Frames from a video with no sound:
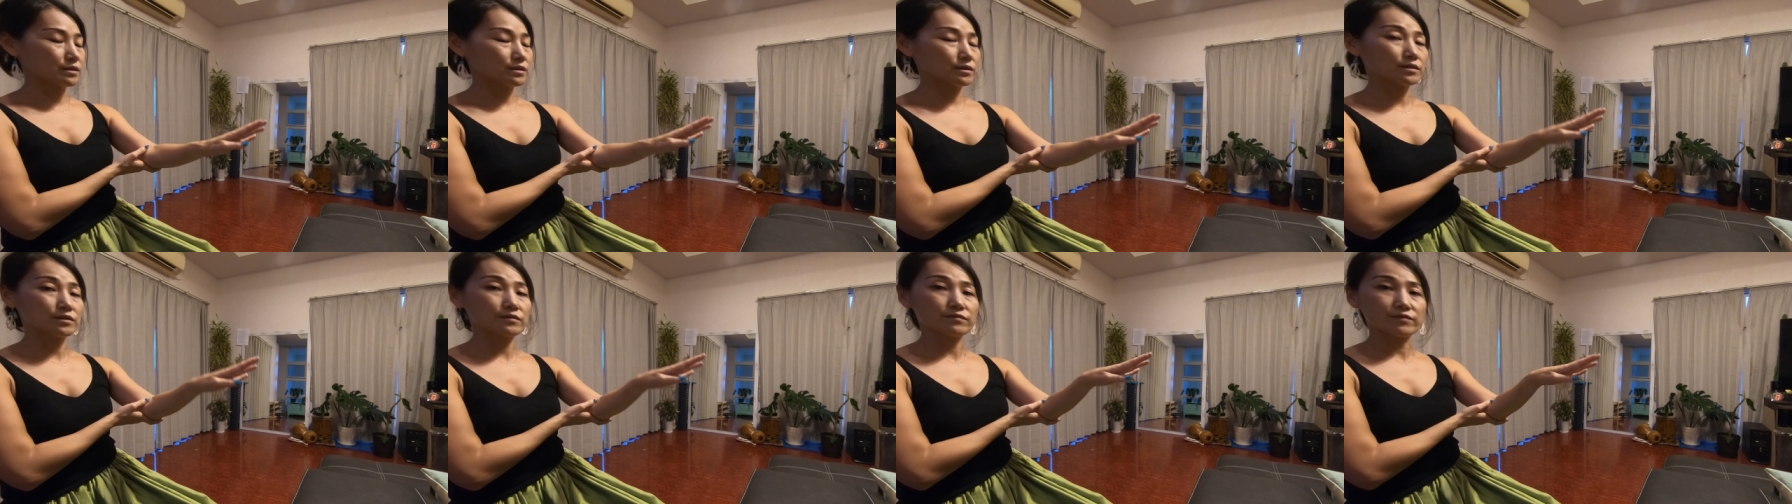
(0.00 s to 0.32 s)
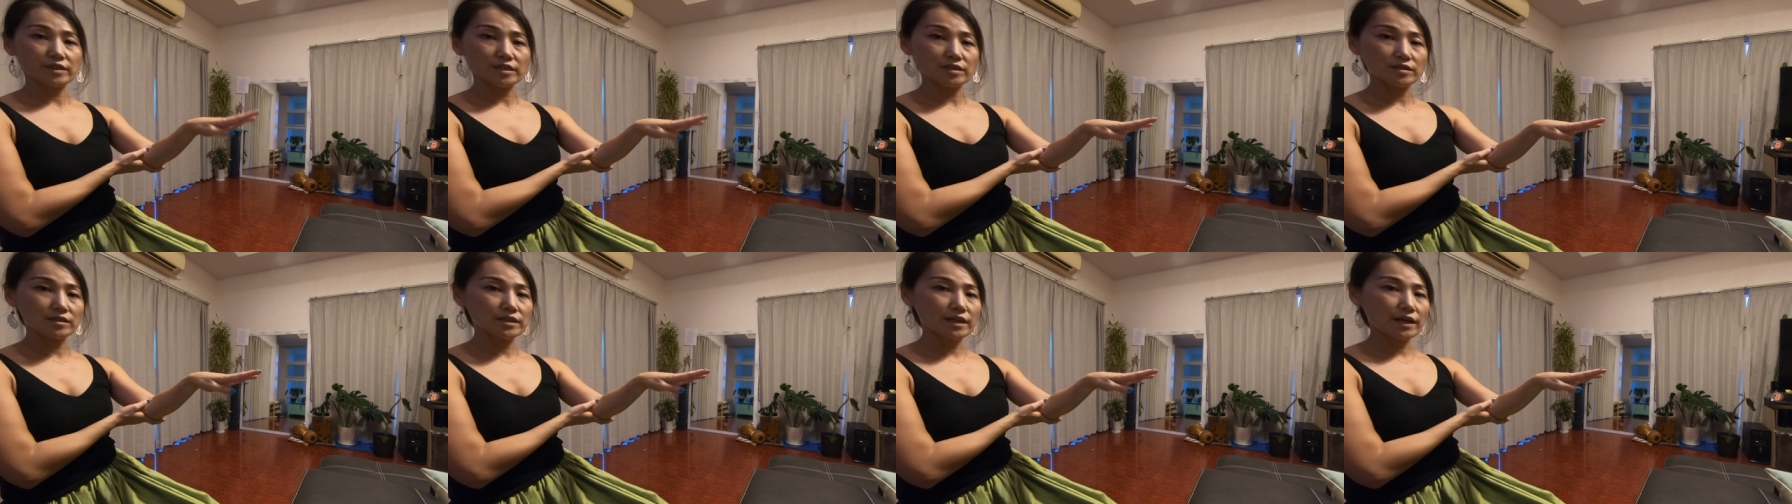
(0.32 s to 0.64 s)
is
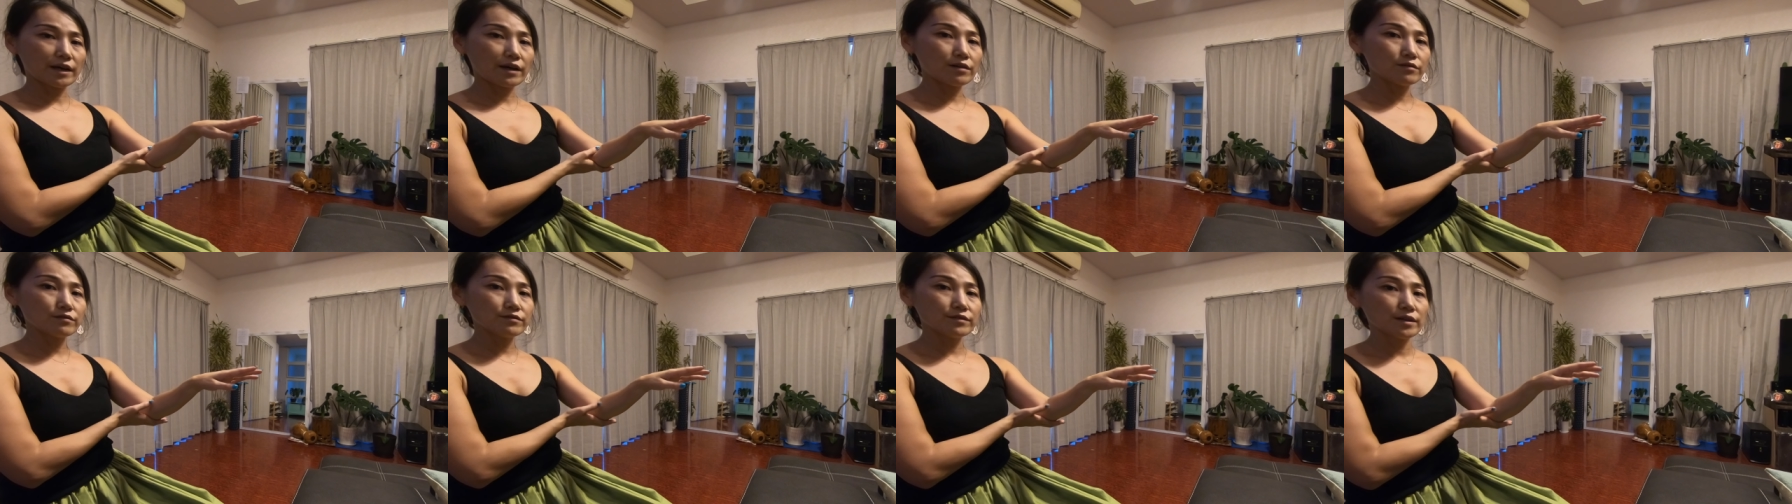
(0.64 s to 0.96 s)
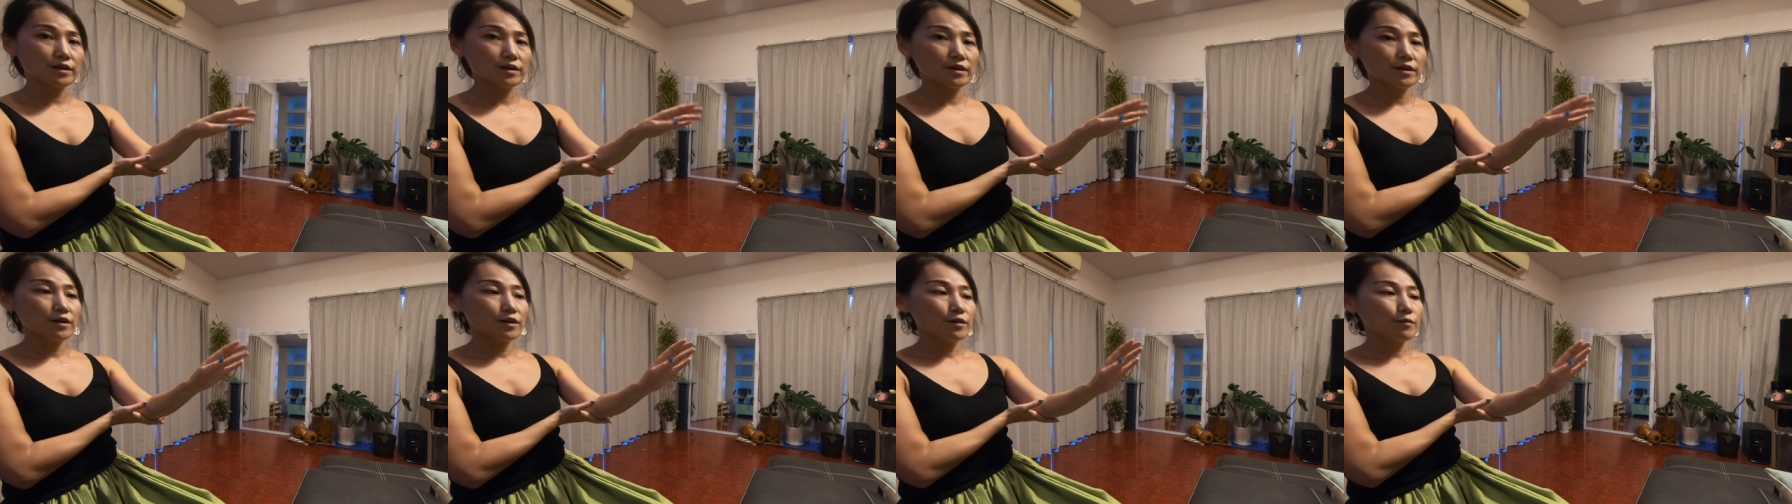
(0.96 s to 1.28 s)
bit tough,
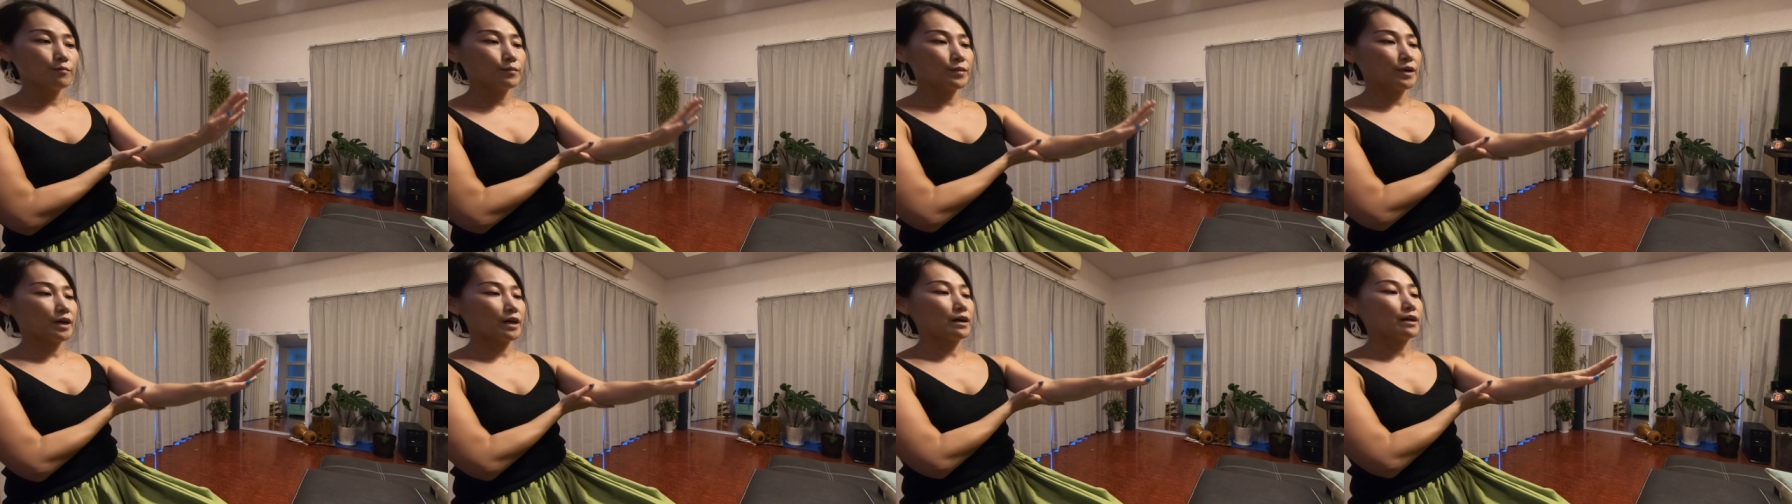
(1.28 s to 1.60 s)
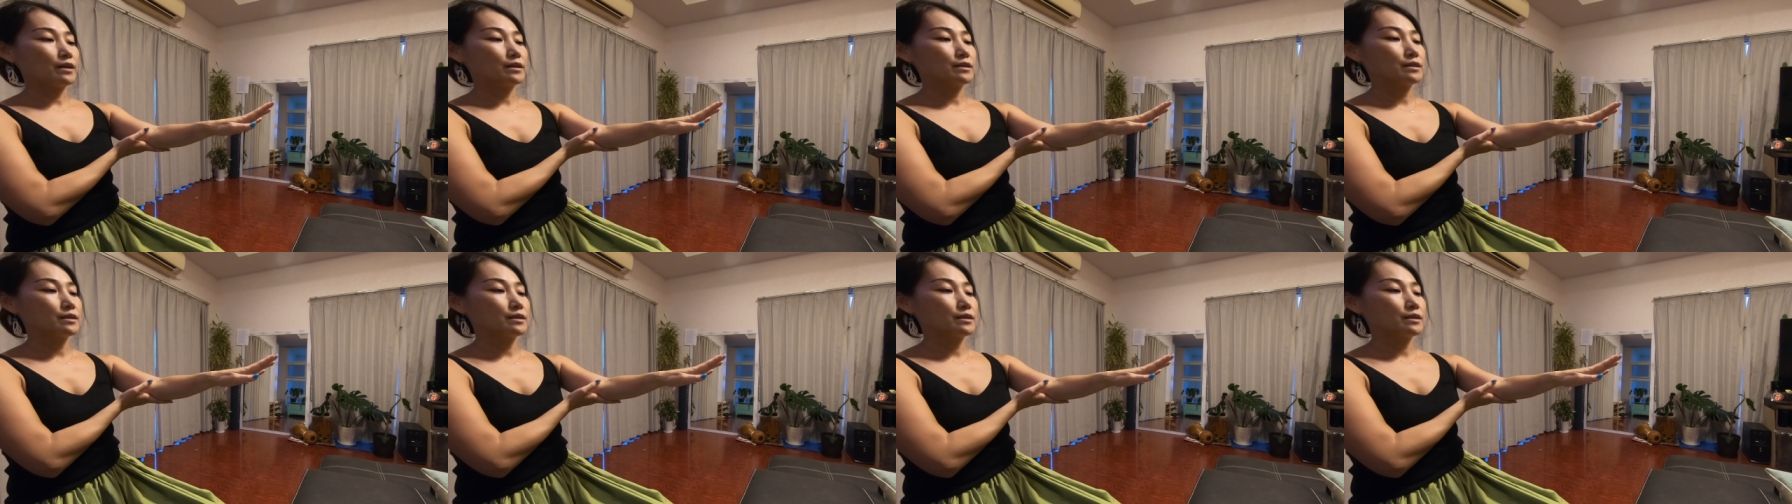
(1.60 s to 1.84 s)
but